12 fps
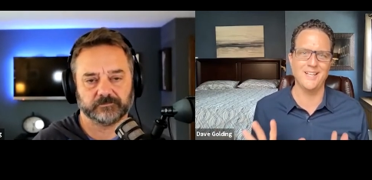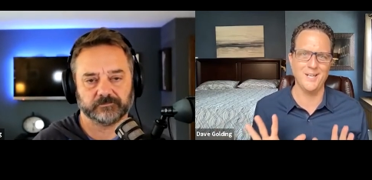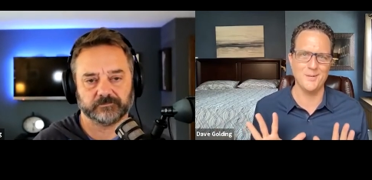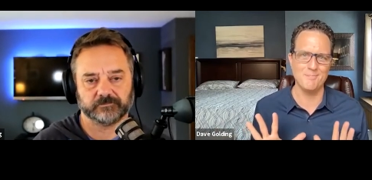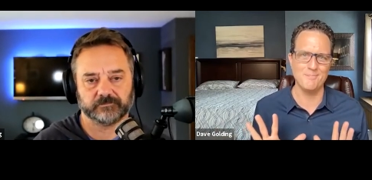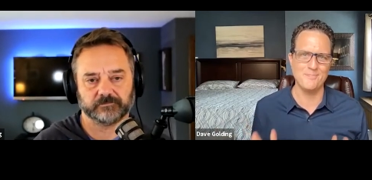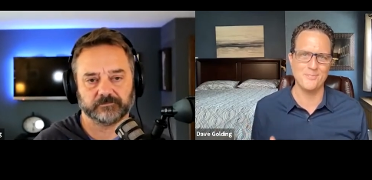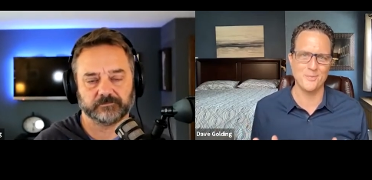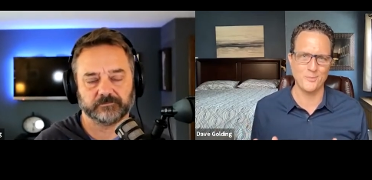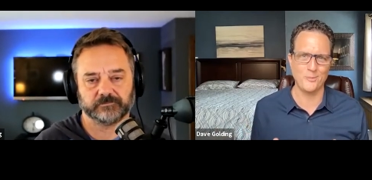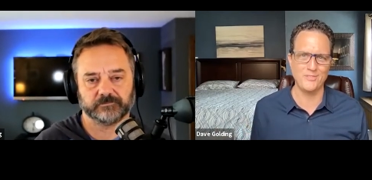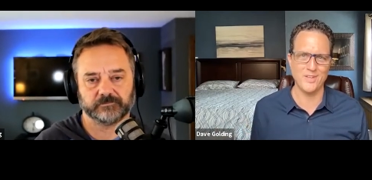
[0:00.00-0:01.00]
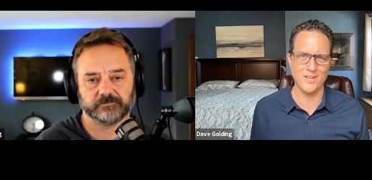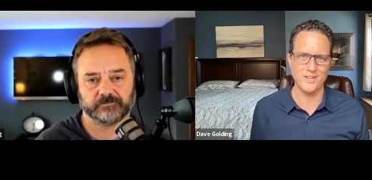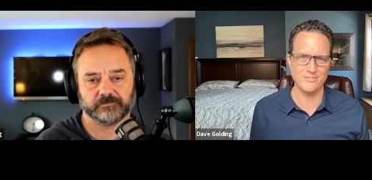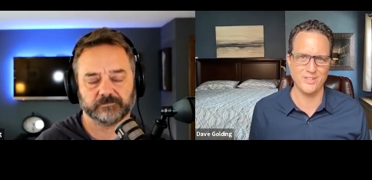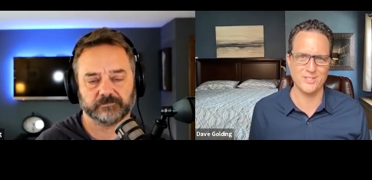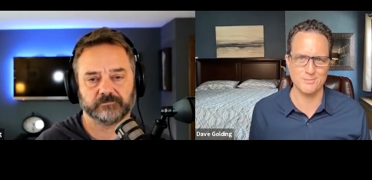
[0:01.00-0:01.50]
Speaker 1: um, we've got to
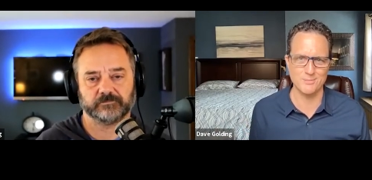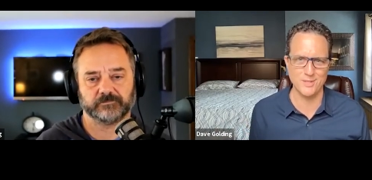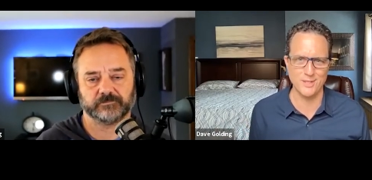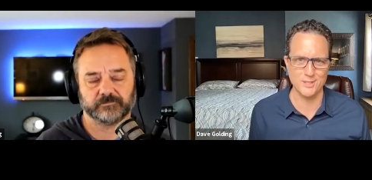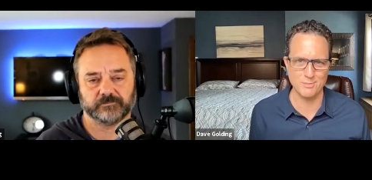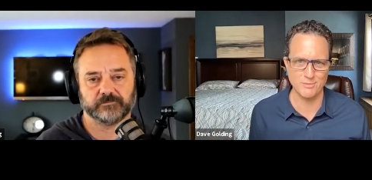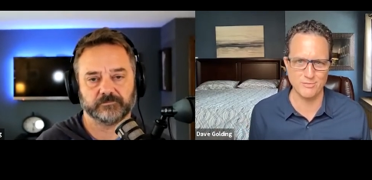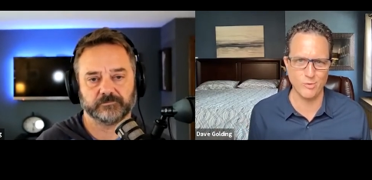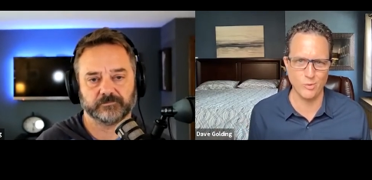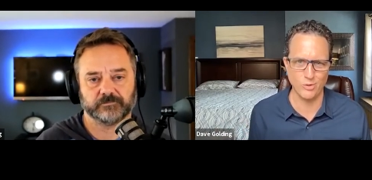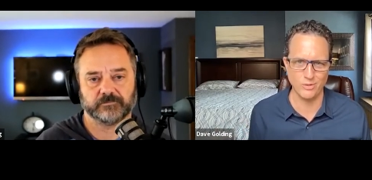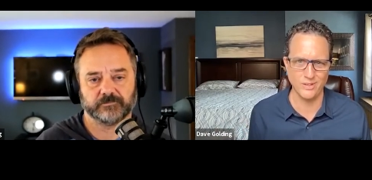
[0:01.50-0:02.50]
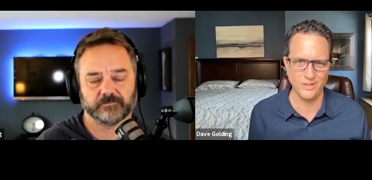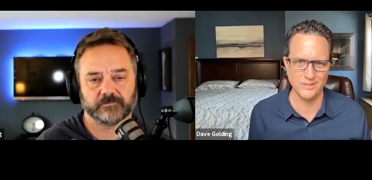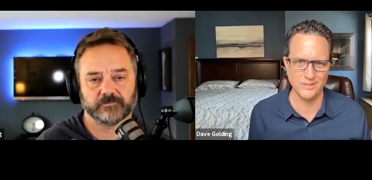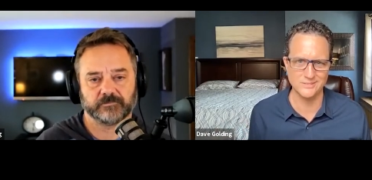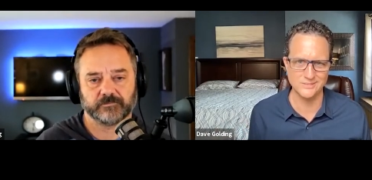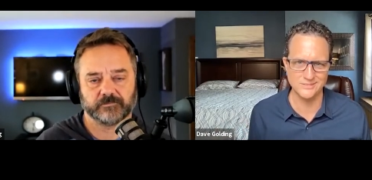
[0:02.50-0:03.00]
fix some things before,
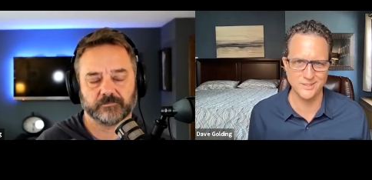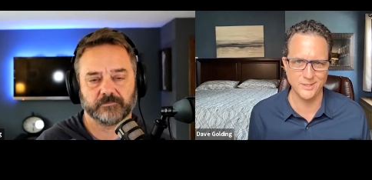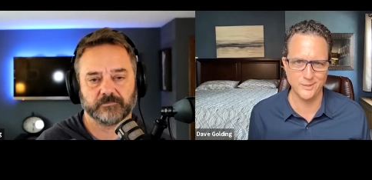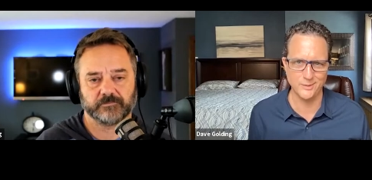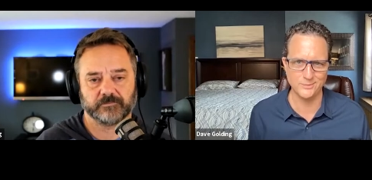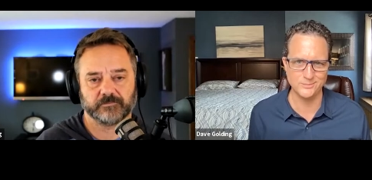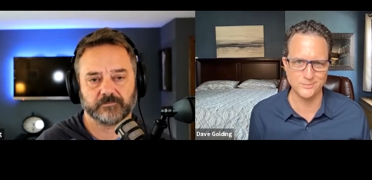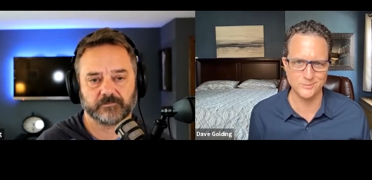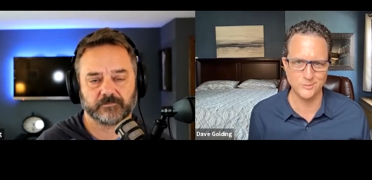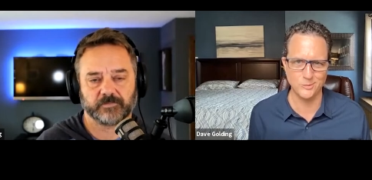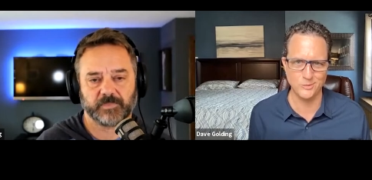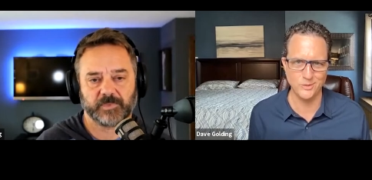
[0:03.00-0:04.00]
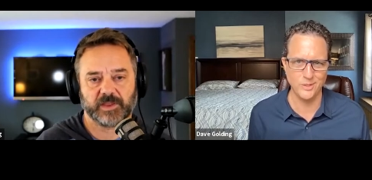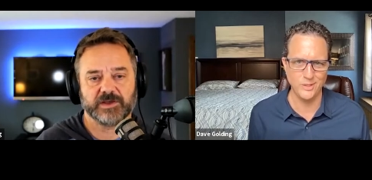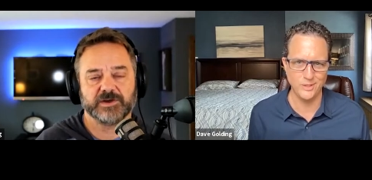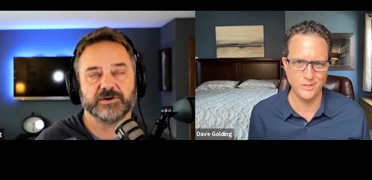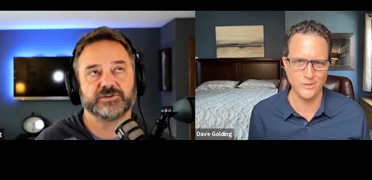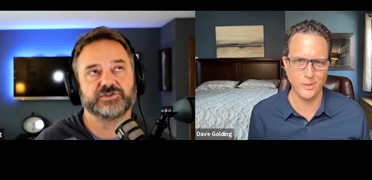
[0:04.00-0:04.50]
uh, you know,
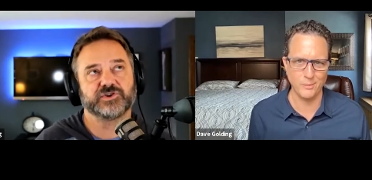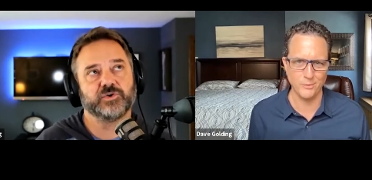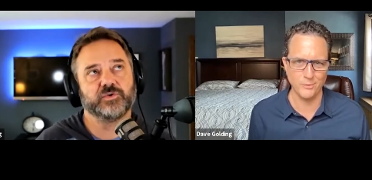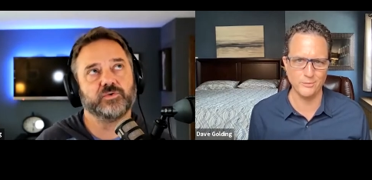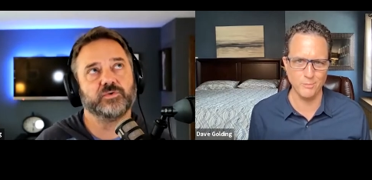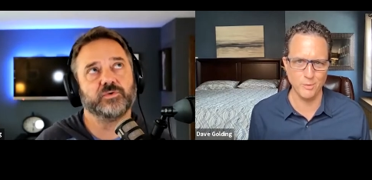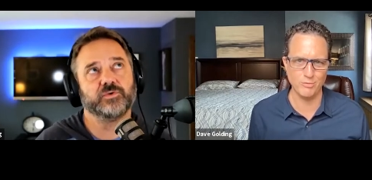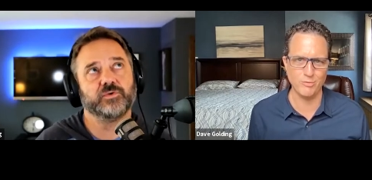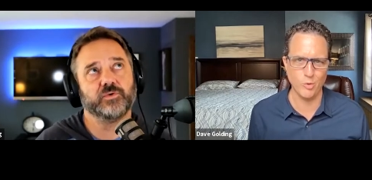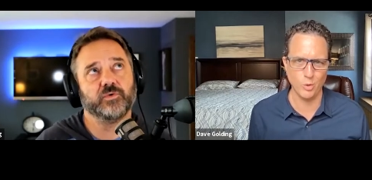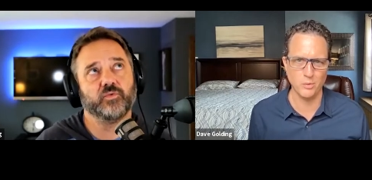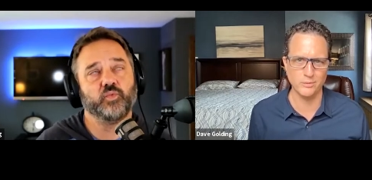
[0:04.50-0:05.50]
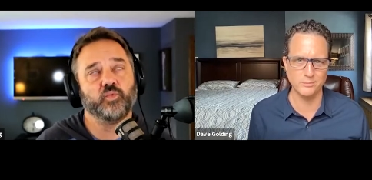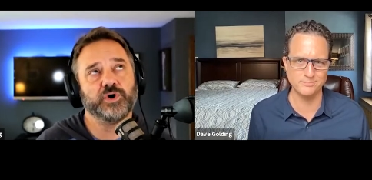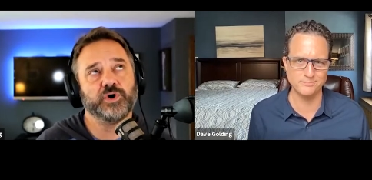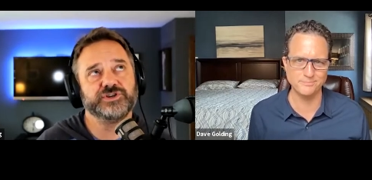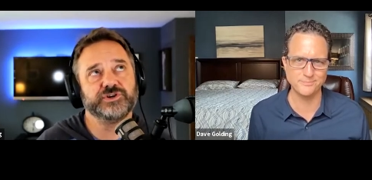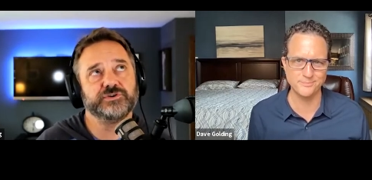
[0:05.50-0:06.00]
so move forward.
Speaker 2: would
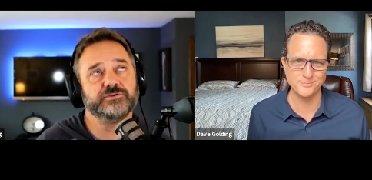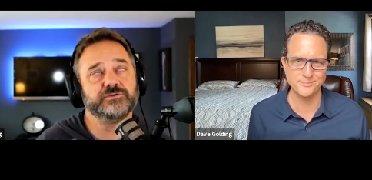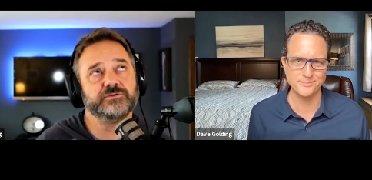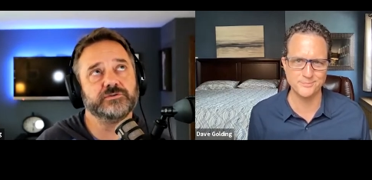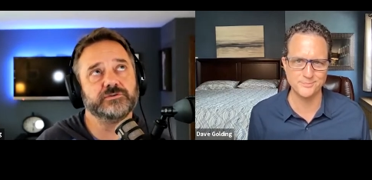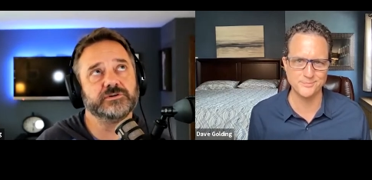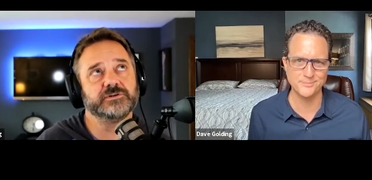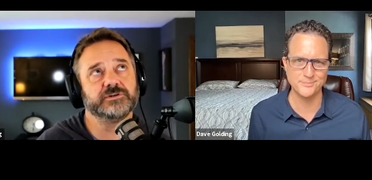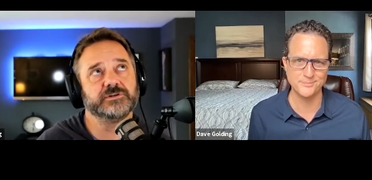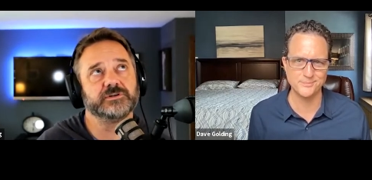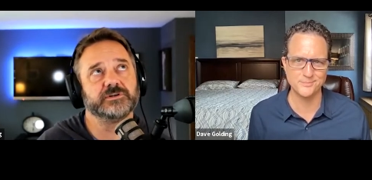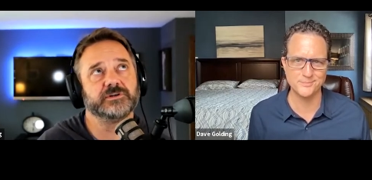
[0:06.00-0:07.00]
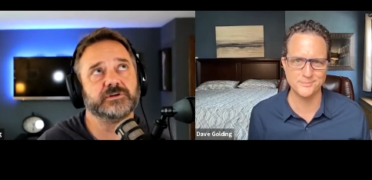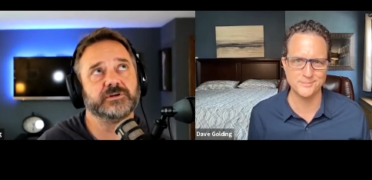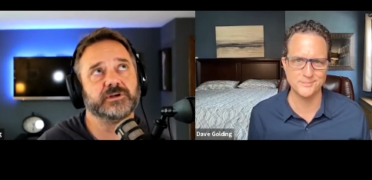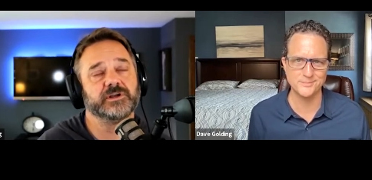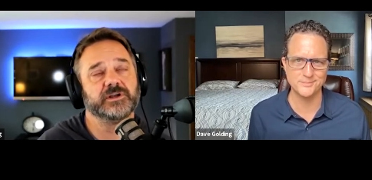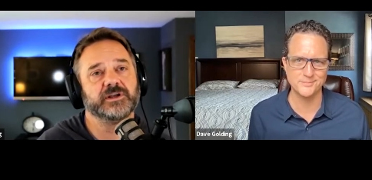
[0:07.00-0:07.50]
you,
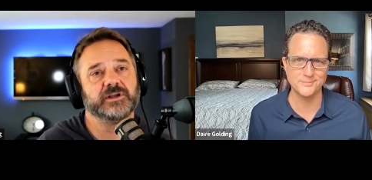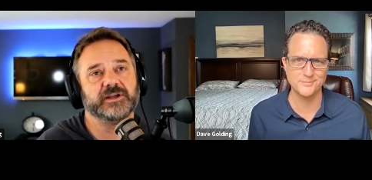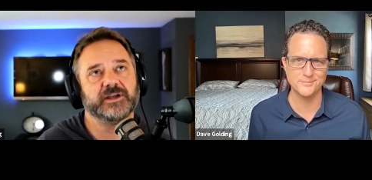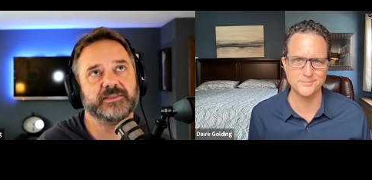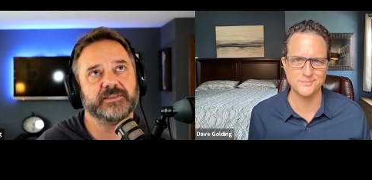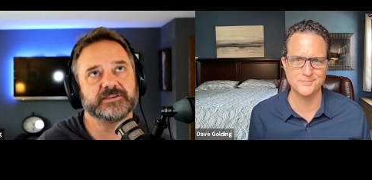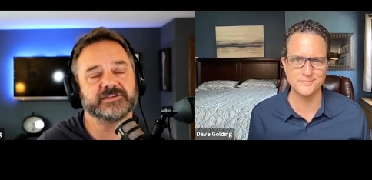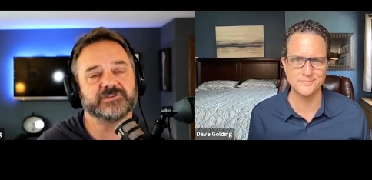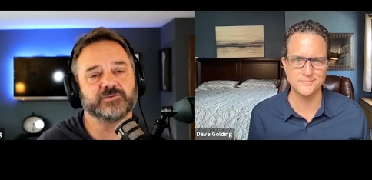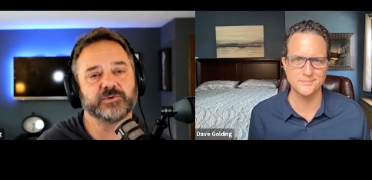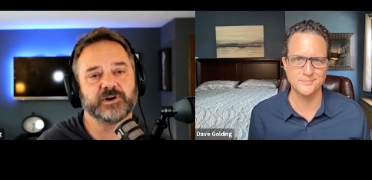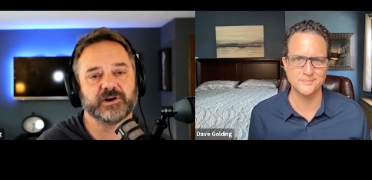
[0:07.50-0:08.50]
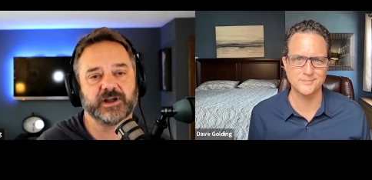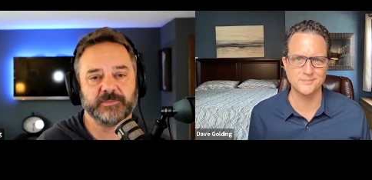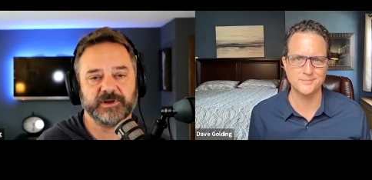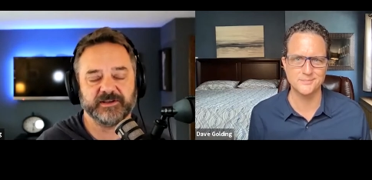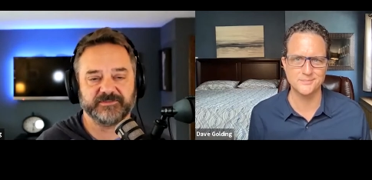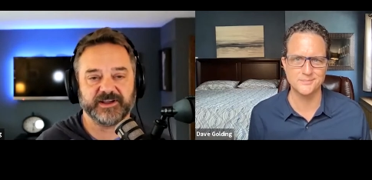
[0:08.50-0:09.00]
and this is where I mean
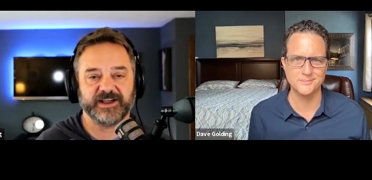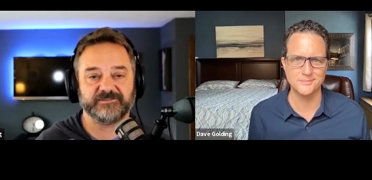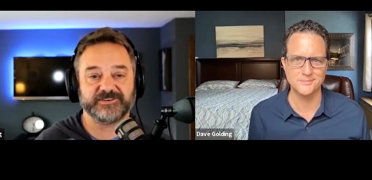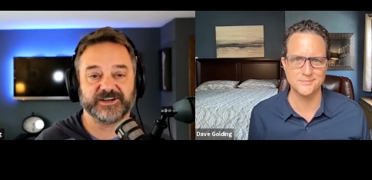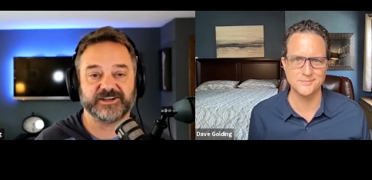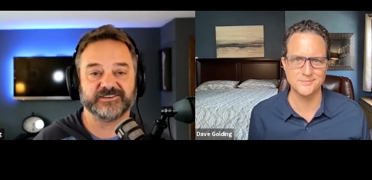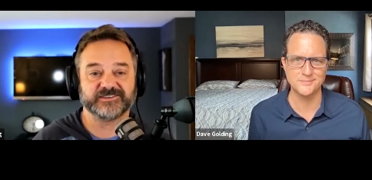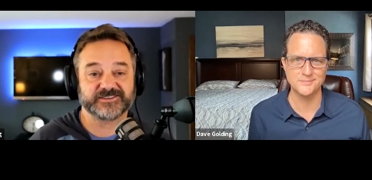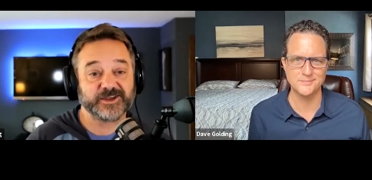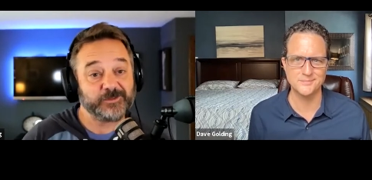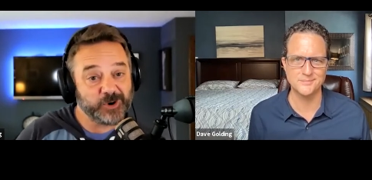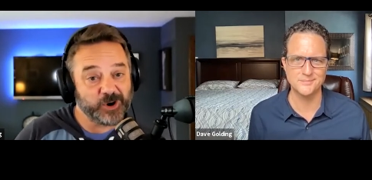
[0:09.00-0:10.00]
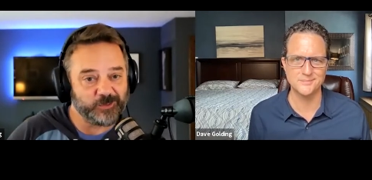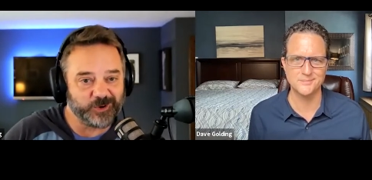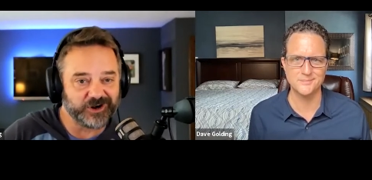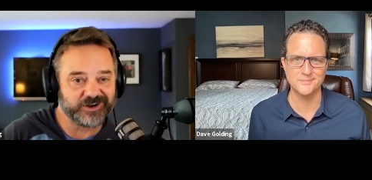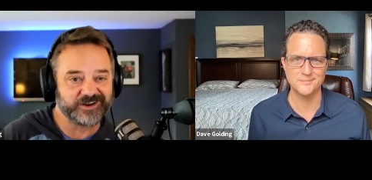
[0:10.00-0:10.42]
I've I've done some homework